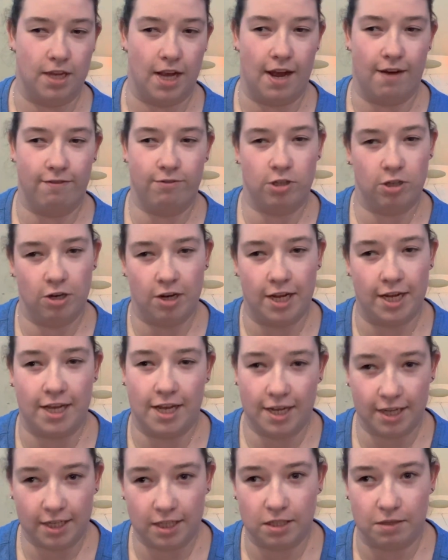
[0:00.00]
after he
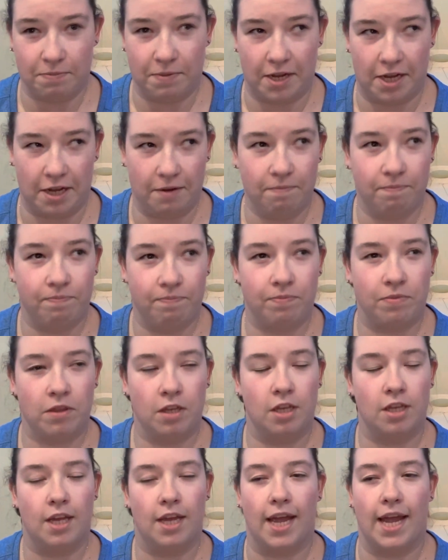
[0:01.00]
kicks me
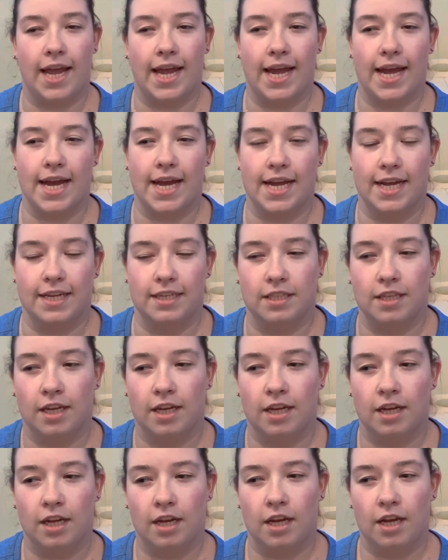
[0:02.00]
and
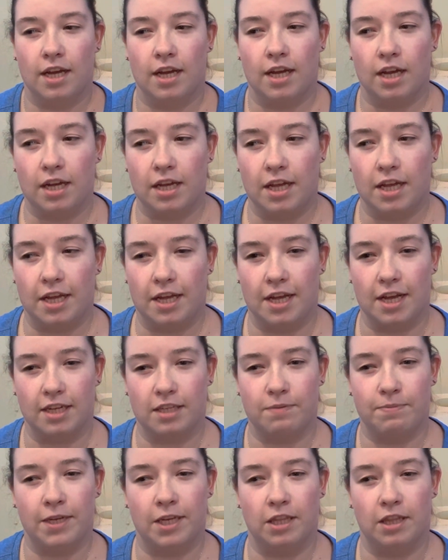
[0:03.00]
he
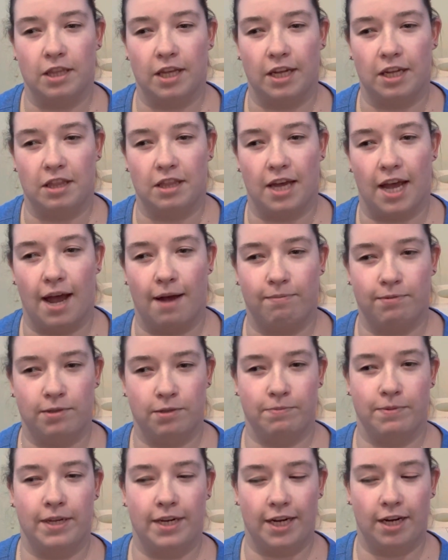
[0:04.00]
kicked me in like the
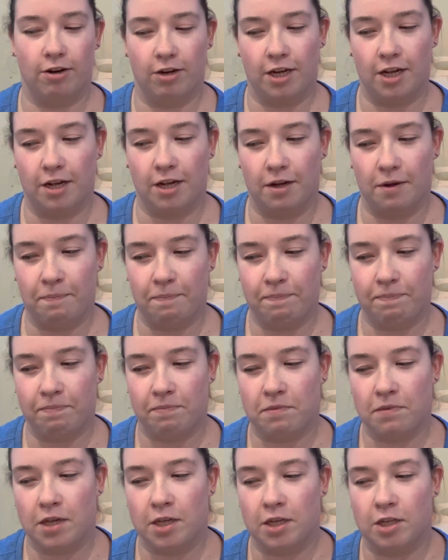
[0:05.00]
abdomen area.
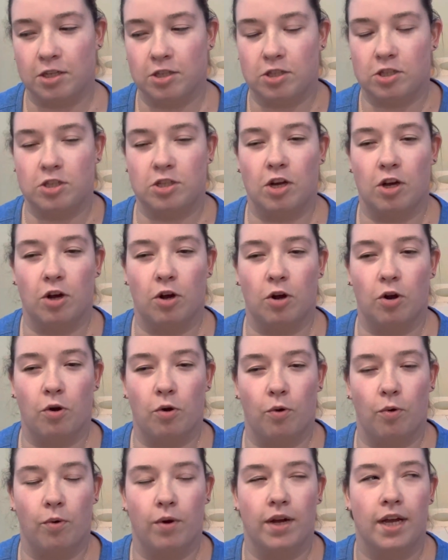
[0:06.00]

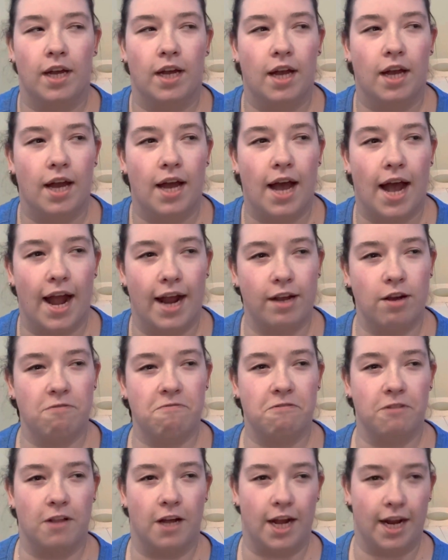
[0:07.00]
So I go
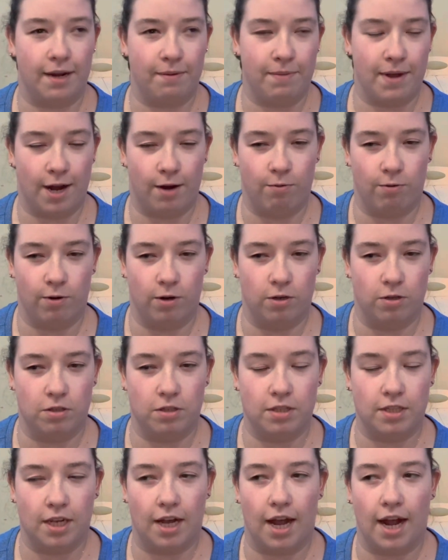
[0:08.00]
flying
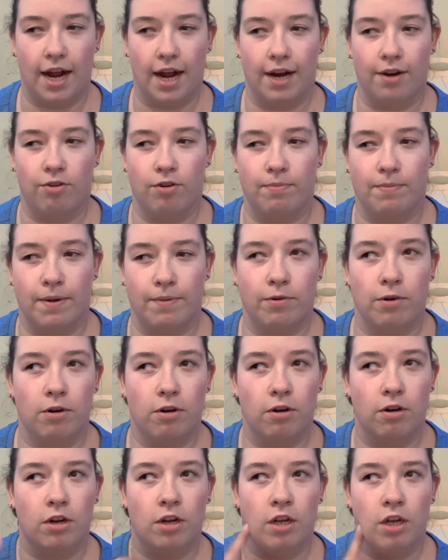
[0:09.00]
backwards. I
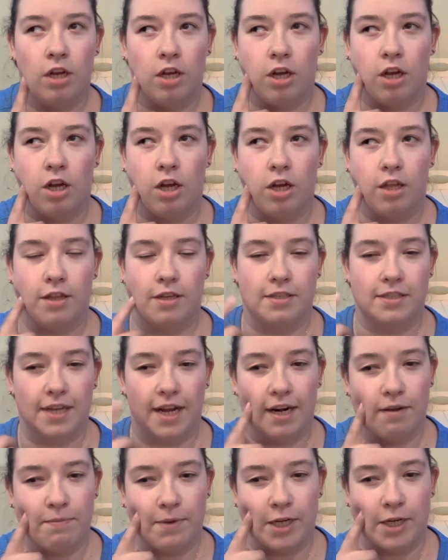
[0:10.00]
remember the
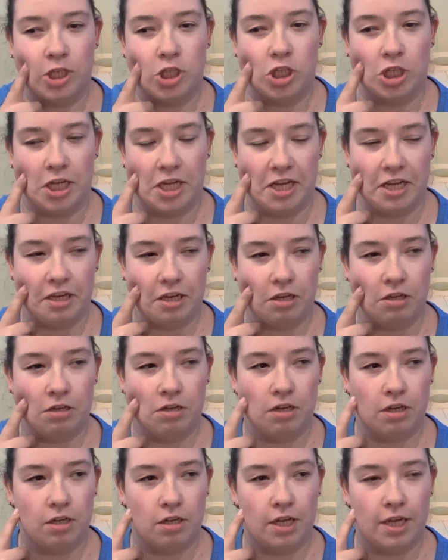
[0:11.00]
side of my cheek
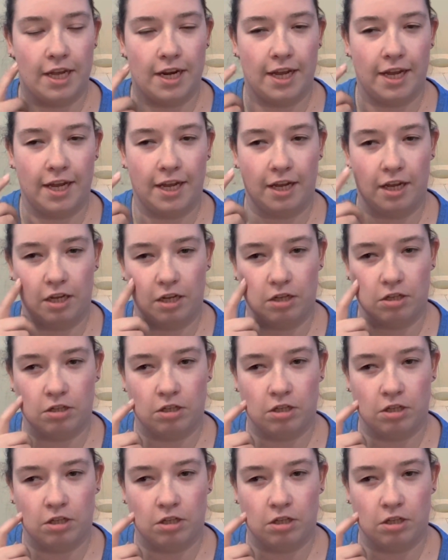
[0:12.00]
hitting